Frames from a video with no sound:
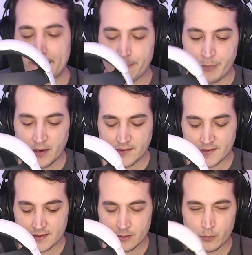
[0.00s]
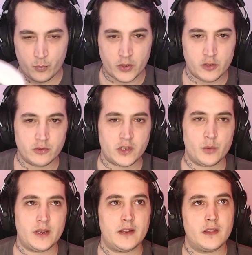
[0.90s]
But when you're
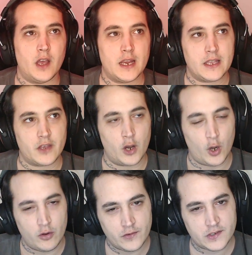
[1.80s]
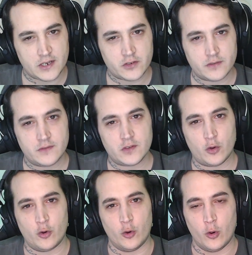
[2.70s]
doing either long sessions
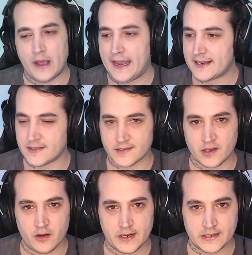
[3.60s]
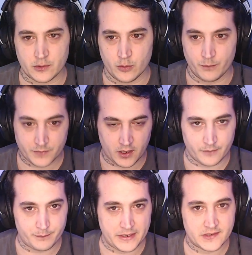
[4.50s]
or exercise or kind
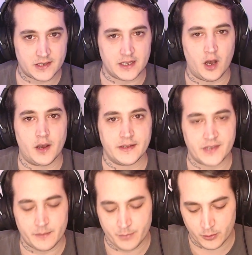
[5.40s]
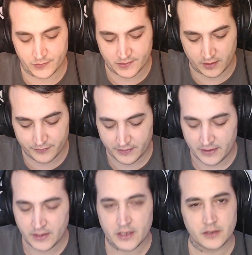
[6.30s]
of basically high tempo stuff,
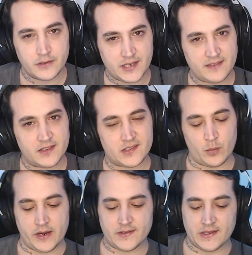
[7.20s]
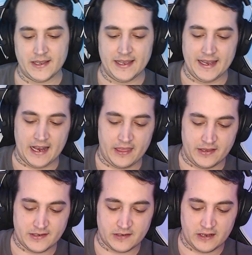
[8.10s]
you tend to sweat, and
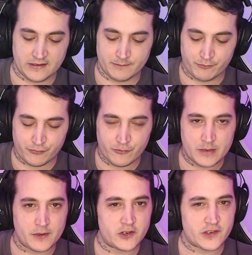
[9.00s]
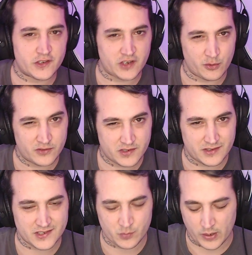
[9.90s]
this pretty much soaks the
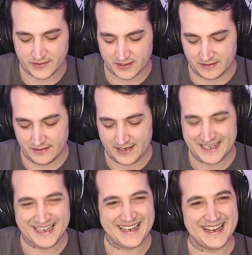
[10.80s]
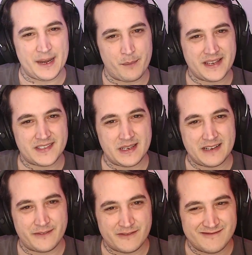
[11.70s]
sweat in, and it makes it a
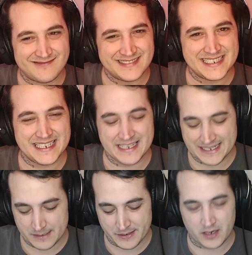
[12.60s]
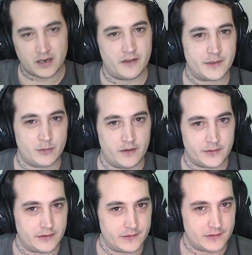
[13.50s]
really little bit uncomfortable
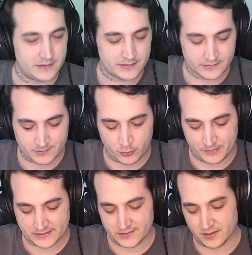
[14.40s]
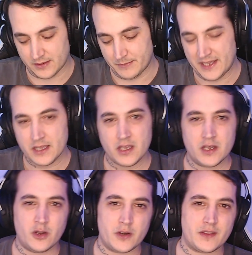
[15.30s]
after a small amount of time.
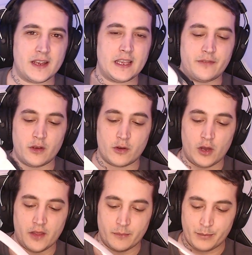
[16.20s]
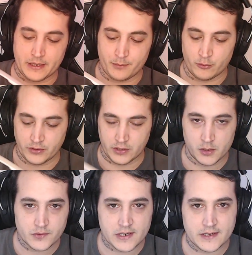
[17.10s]
Not only that, if you've got other people
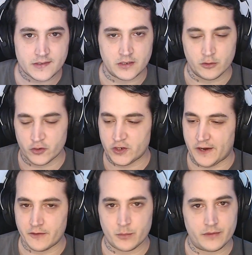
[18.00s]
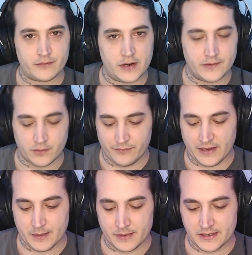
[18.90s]
using it and you're sharing it with friends or
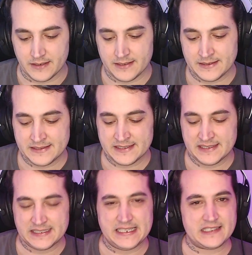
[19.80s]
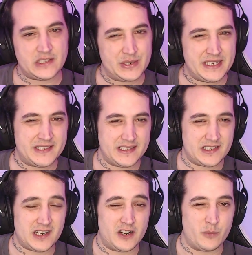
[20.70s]
family, it's not easy to
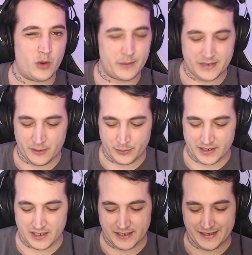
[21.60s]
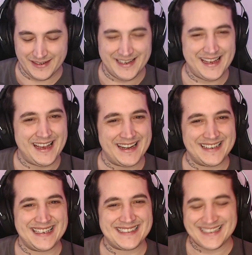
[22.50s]
kind of wipe down and clean, and
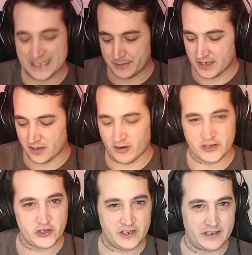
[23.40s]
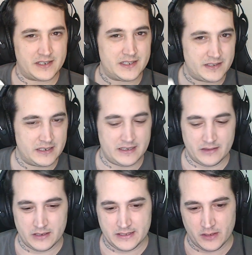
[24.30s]
it's a little bit unhygienic
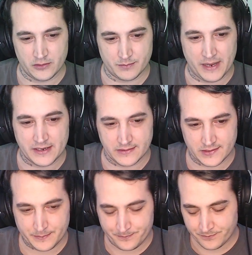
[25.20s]
in those manners.